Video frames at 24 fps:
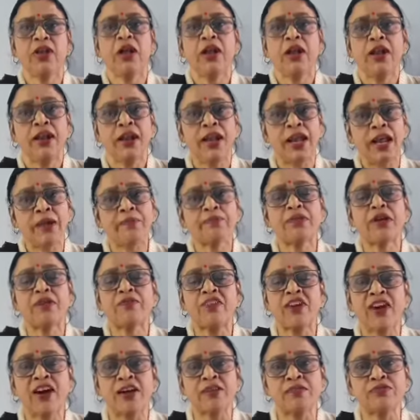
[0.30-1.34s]
Name the
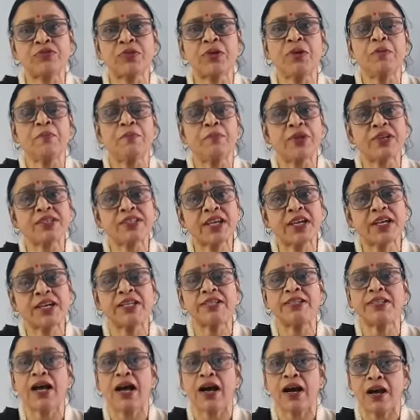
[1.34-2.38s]
valves present in
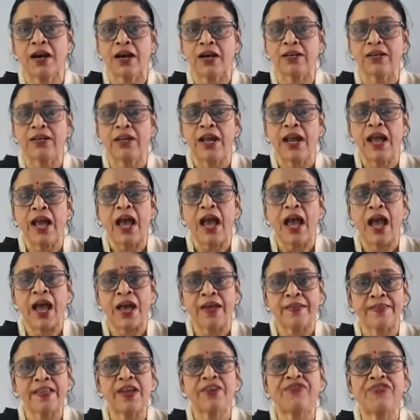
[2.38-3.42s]
the heart
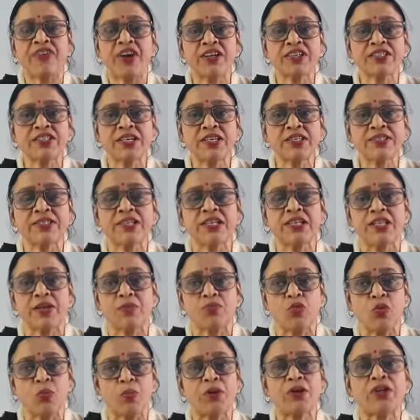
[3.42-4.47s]
and their functions in the
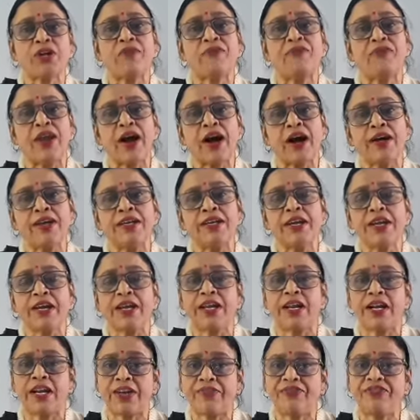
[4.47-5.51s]
movement of blood in
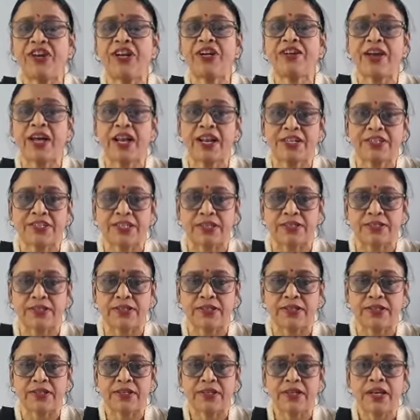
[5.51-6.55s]
a definite directions.
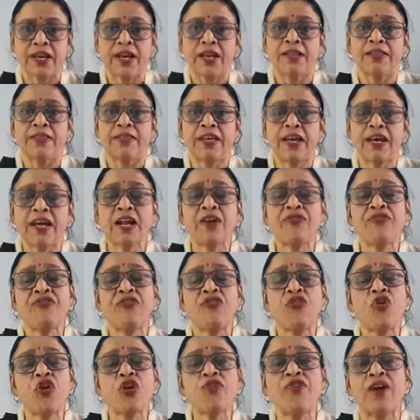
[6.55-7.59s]
There are
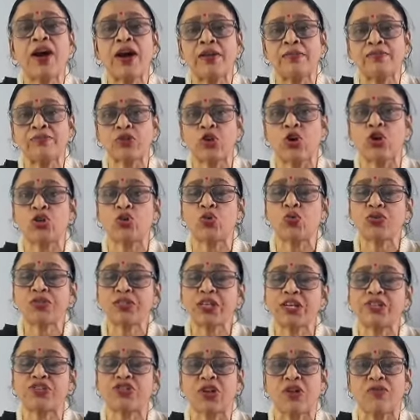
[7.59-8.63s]
4 valves or 2
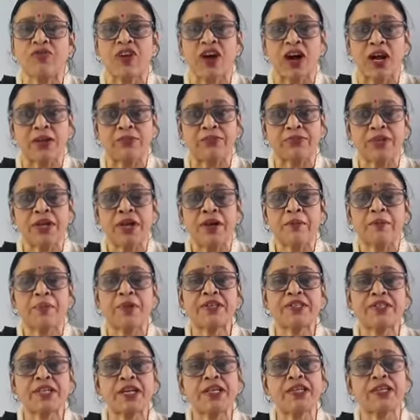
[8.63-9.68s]
sets of valves
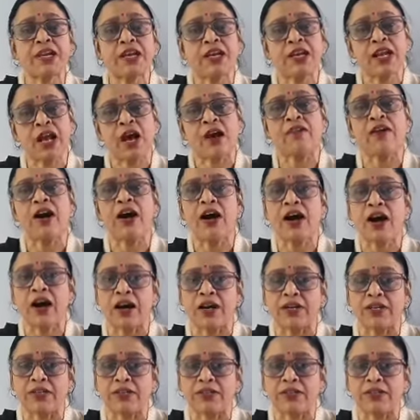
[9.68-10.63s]
present in our heart.